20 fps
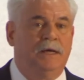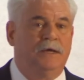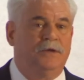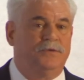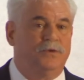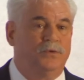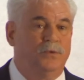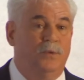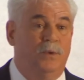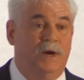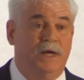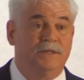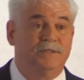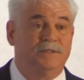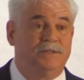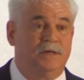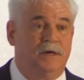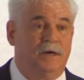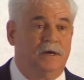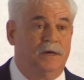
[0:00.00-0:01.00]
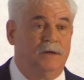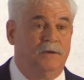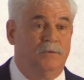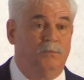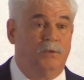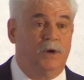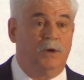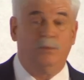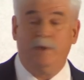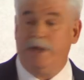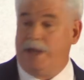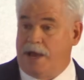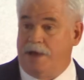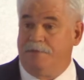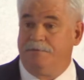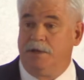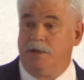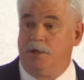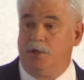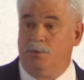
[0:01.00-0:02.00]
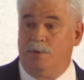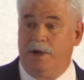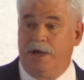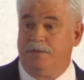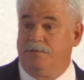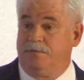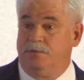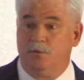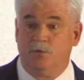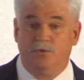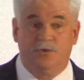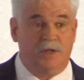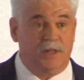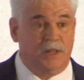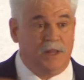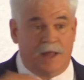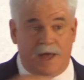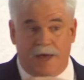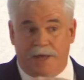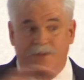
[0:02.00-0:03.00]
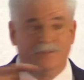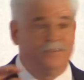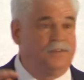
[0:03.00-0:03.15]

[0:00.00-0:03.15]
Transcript: to what we have in the U.S. There's a lot of